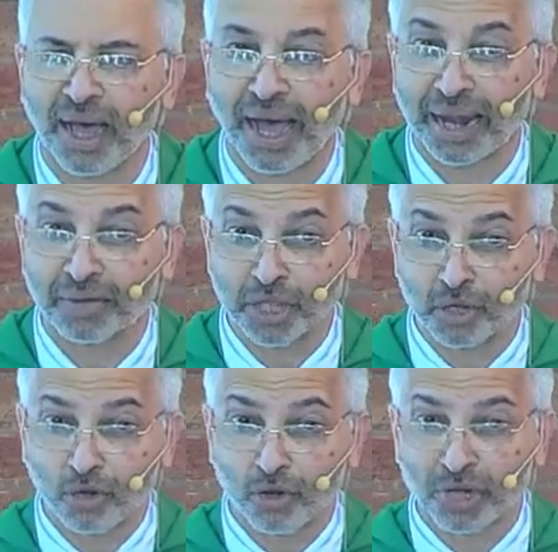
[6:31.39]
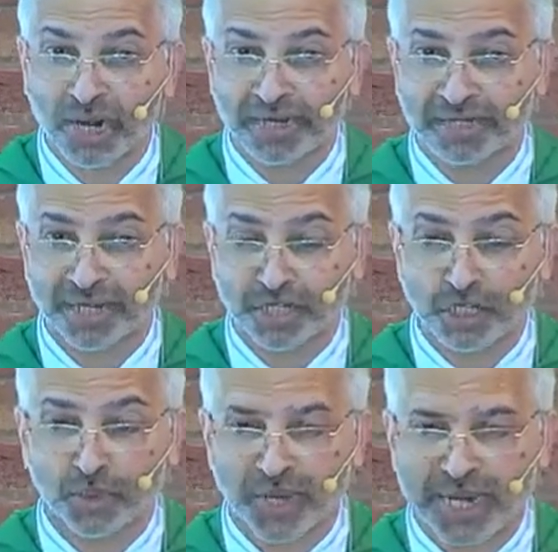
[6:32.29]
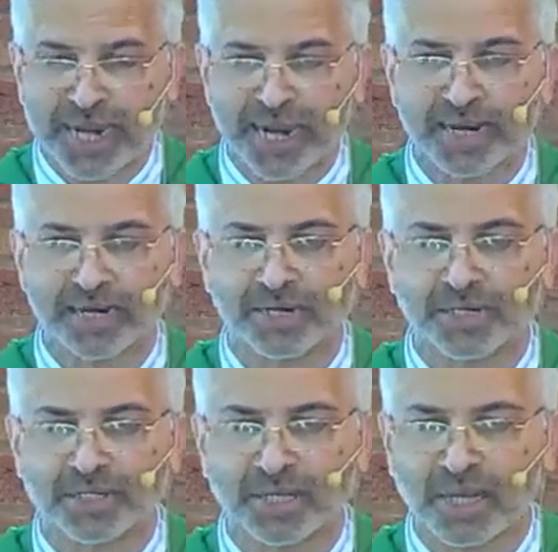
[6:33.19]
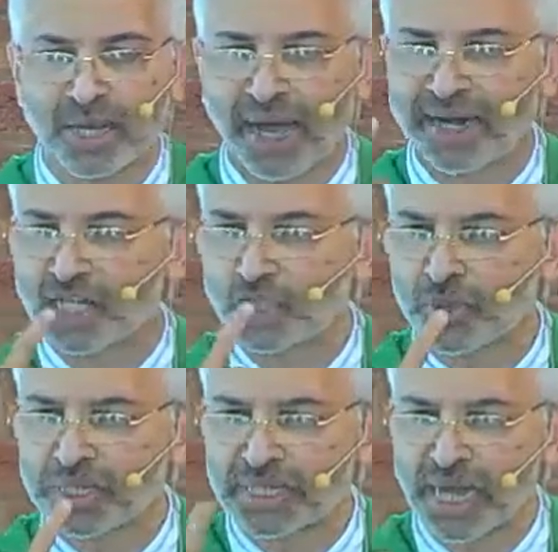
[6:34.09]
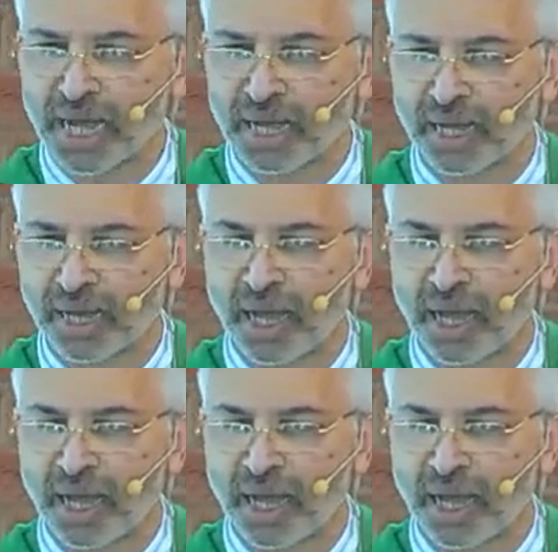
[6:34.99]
Allow the Lord to touch your ears and touch your tongue.